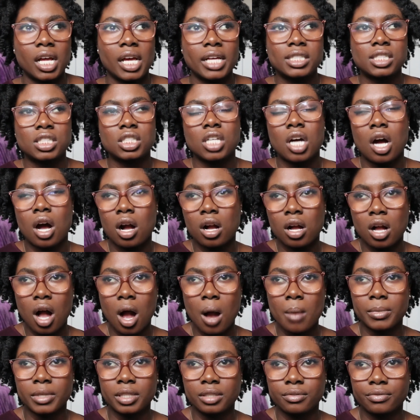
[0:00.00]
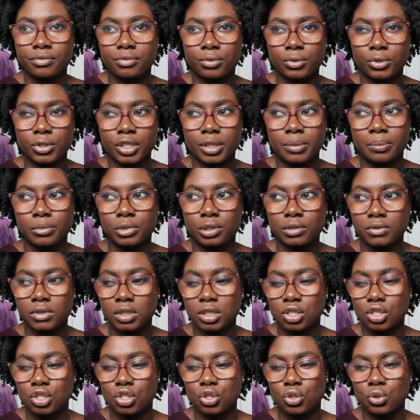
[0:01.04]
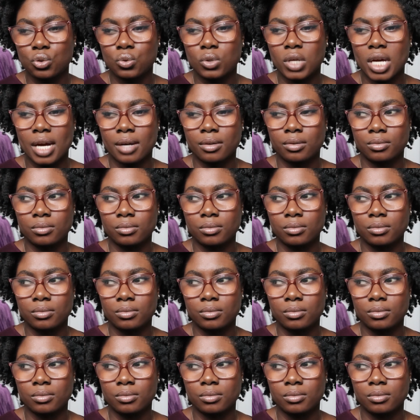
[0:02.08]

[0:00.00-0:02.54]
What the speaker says: It's not uncommon for movies to get